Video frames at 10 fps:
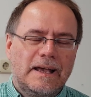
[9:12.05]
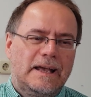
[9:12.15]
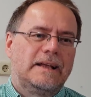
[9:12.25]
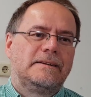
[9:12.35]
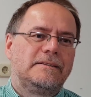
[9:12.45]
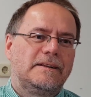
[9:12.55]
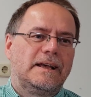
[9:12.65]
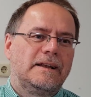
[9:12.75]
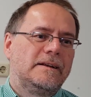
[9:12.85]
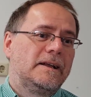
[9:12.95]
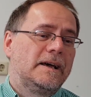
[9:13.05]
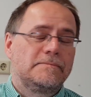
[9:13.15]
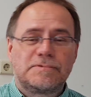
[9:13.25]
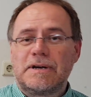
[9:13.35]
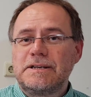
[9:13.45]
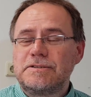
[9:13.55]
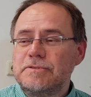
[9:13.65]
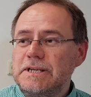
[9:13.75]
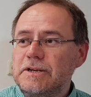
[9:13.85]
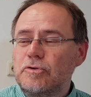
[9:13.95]
and then uh, try to
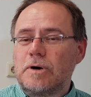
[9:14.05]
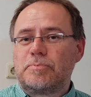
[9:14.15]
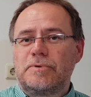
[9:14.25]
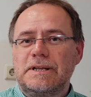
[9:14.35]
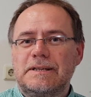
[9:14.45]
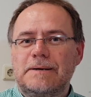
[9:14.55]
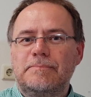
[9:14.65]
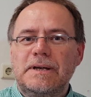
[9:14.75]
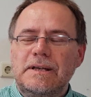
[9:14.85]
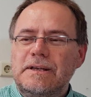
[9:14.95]
incorporate them